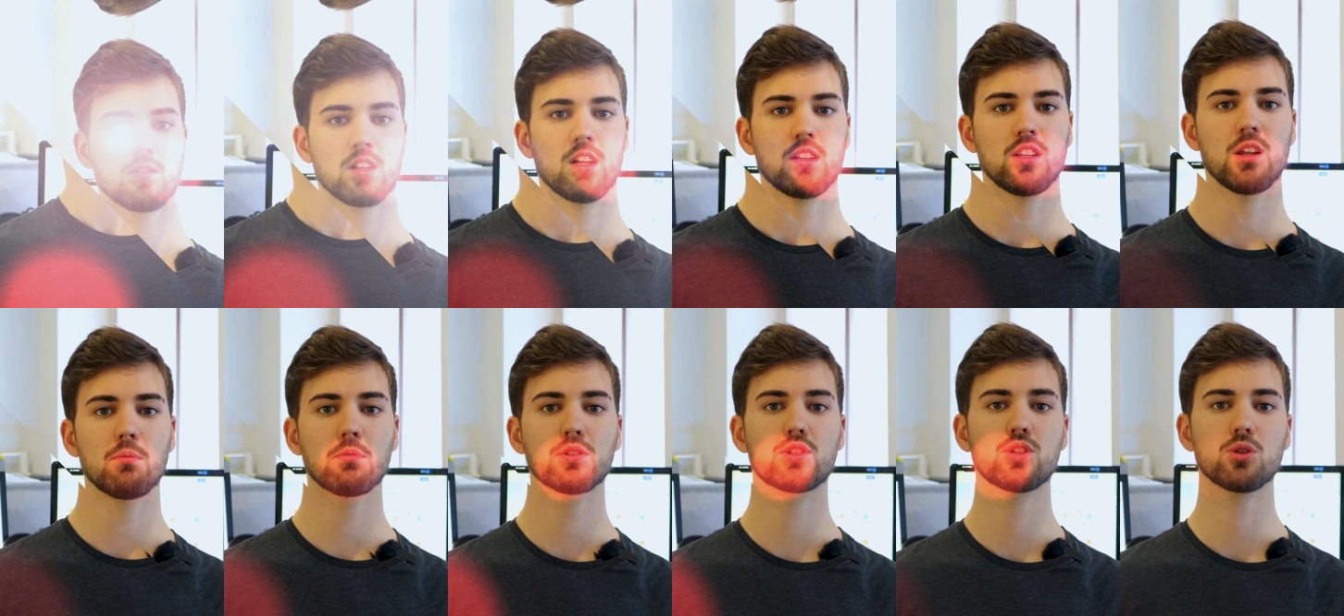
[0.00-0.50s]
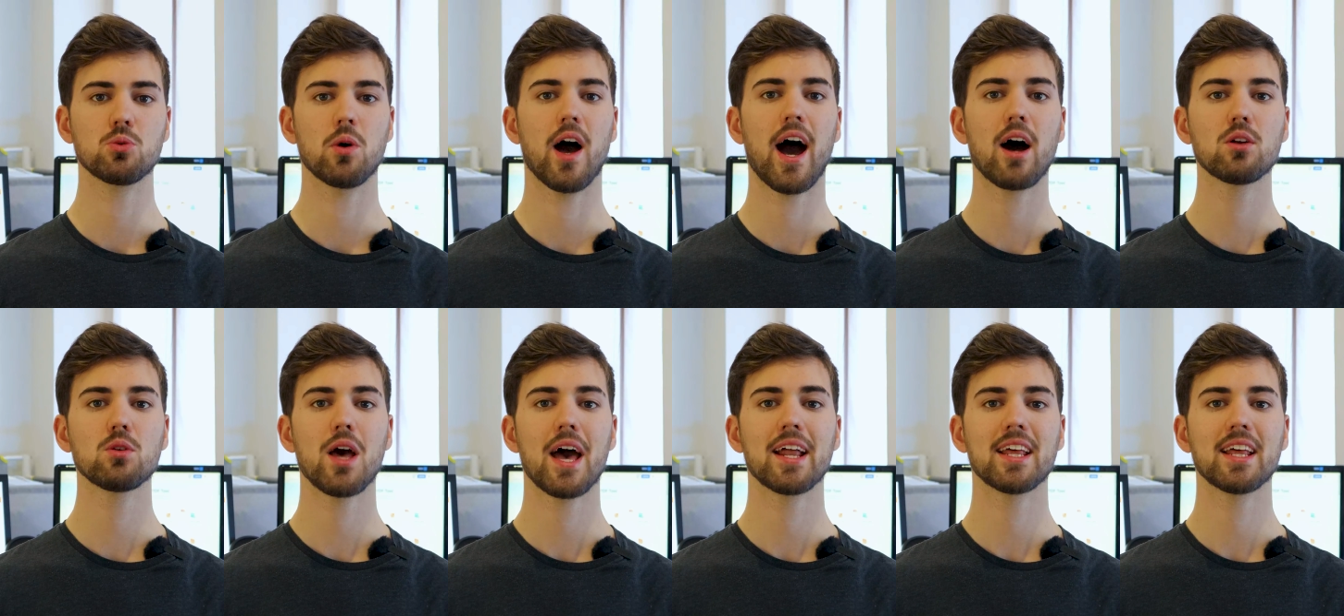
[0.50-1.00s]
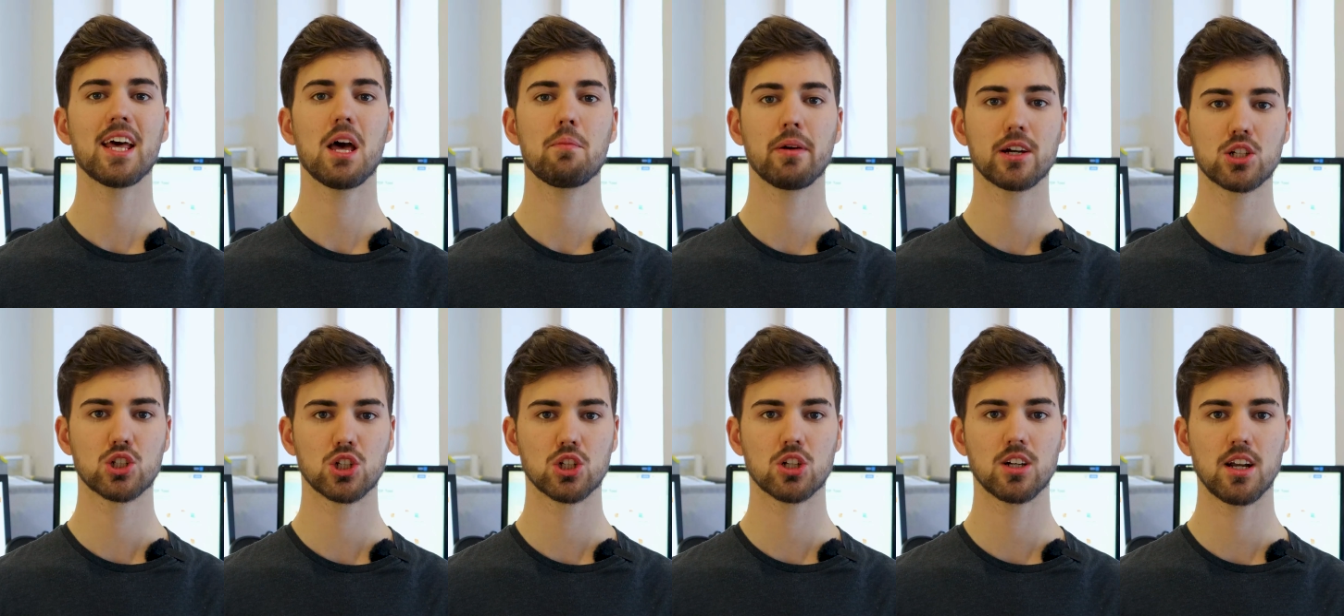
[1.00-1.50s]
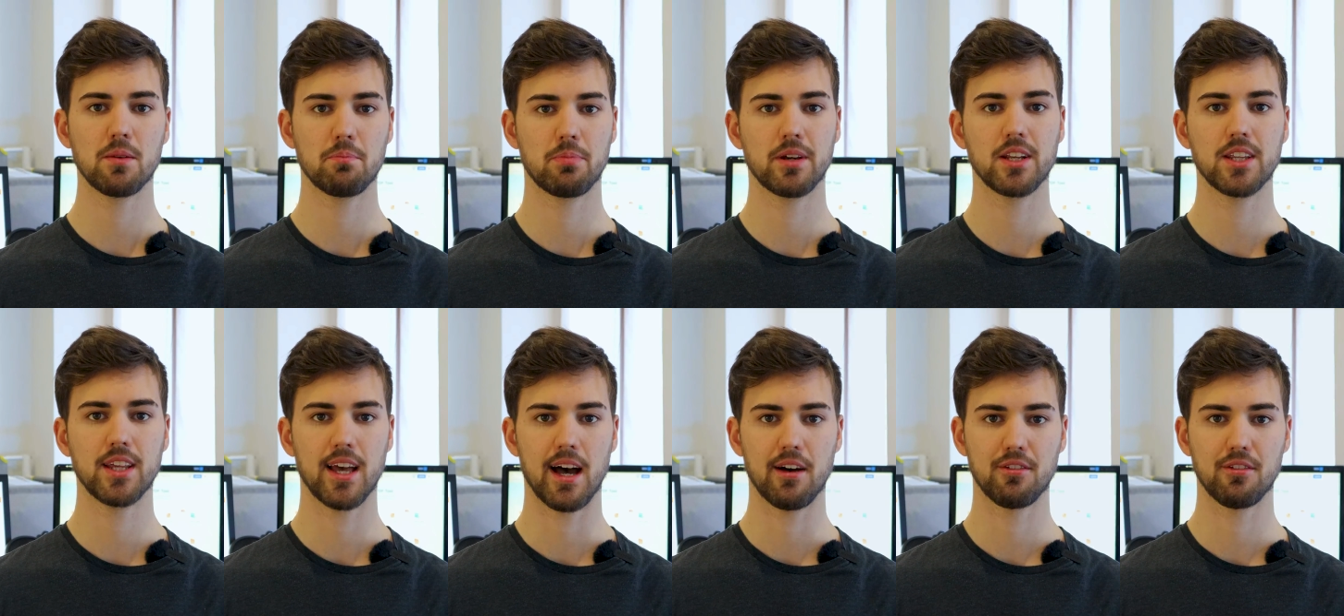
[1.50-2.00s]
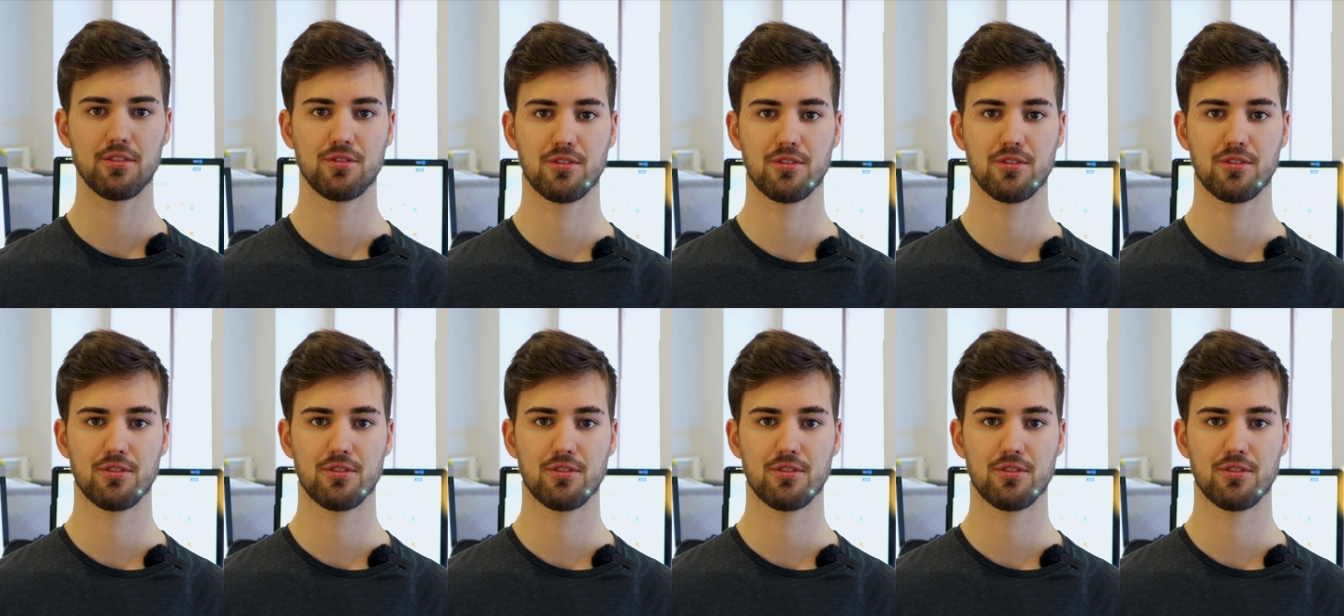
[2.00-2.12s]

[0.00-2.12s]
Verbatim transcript: Number 2, how to edit a picture in PDF.